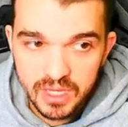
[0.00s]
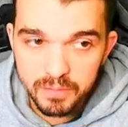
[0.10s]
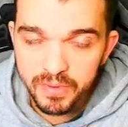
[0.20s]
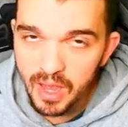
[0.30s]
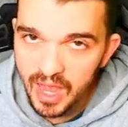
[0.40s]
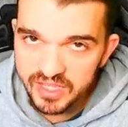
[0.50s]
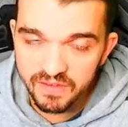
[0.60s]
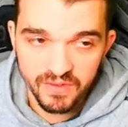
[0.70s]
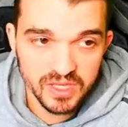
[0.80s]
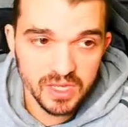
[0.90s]
keep
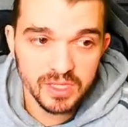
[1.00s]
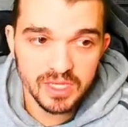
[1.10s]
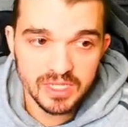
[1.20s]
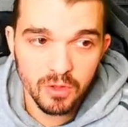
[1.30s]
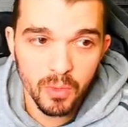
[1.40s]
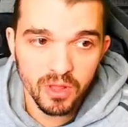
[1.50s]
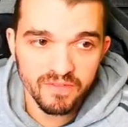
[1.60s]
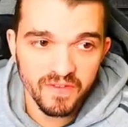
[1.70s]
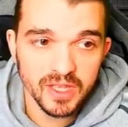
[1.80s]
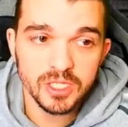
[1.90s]
activating the snowball
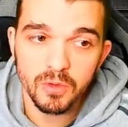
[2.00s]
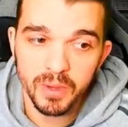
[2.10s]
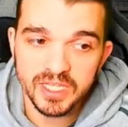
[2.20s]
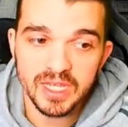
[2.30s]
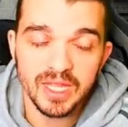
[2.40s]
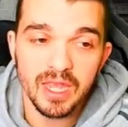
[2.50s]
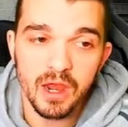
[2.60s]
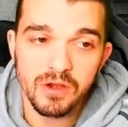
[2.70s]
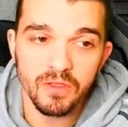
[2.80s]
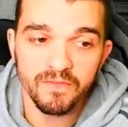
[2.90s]
effect. So basically,
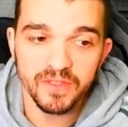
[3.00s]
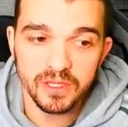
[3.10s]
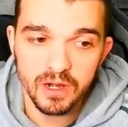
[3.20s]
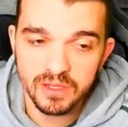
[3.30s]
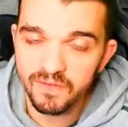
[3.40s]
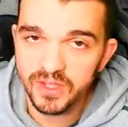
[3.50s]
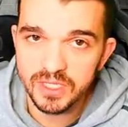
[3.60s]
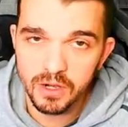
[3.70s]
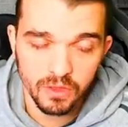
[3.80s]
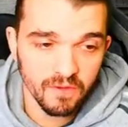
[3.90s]
Herald of Thunder
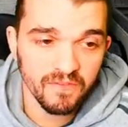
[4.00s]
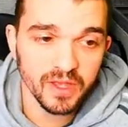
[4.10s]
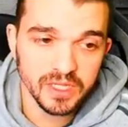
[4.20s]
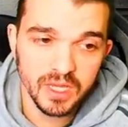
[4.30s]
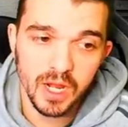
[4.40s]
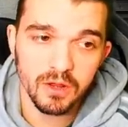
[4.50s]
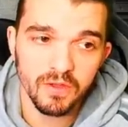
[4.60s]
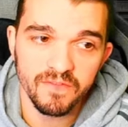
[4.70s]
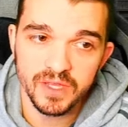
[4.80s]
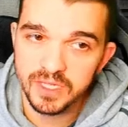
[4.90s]
activates Herald of Ice,
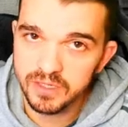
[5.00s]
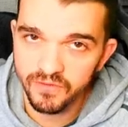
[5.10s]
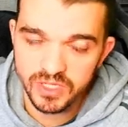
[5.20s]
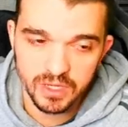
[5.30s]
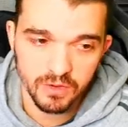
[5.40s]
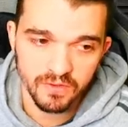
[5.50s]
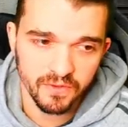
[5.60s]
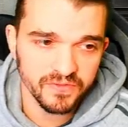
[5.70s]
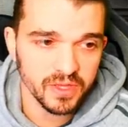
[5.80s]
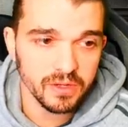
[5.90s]
Herald of Ice activates
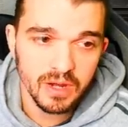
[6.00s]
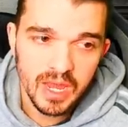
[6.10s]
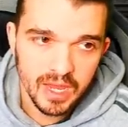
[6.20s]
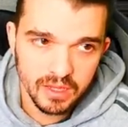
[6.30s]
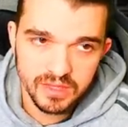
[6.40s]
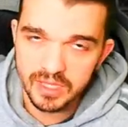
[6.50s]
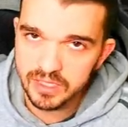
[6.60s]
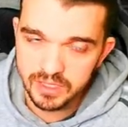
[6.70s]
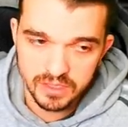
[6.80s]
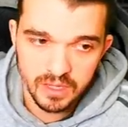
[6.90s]
Herald of Thunder, and
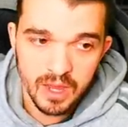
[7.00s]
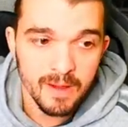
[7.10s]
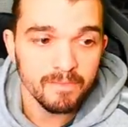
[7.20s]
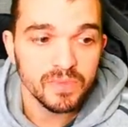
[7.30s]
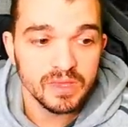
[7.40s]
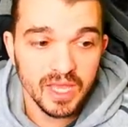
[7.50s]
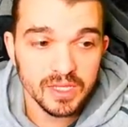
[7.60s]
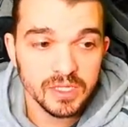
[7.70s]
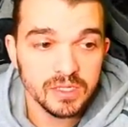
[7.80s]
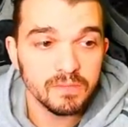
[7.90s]
that's it.
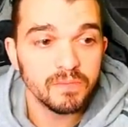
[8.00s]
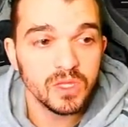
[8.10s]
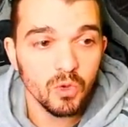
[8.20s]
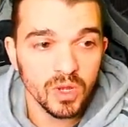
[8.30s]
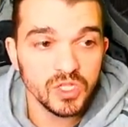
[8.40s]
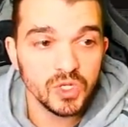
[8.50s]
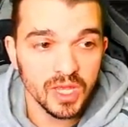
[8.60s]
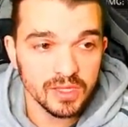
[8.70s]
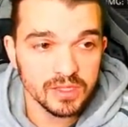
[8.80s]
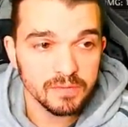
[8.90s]
Next, you want to
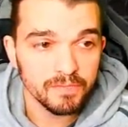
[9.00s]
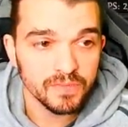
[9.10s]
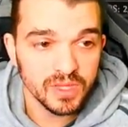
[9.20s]
get